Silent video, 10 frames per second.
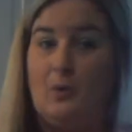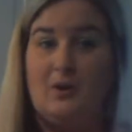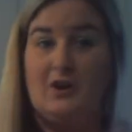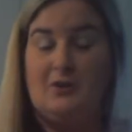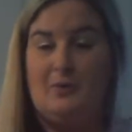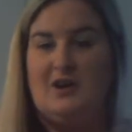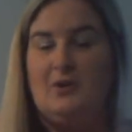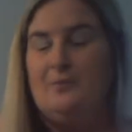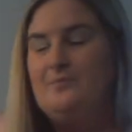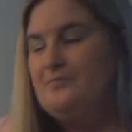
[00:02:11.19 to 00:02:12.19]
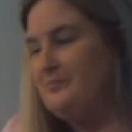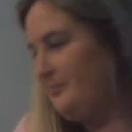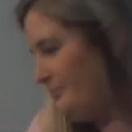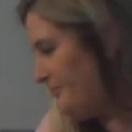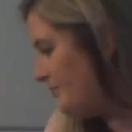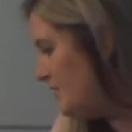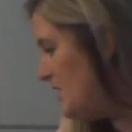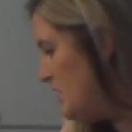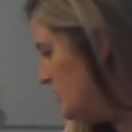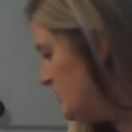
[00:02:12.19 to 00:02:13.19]
or a grill.
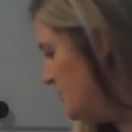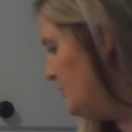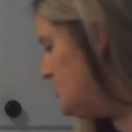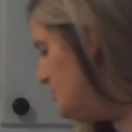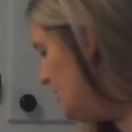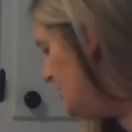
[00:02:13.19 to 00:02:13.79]
So what you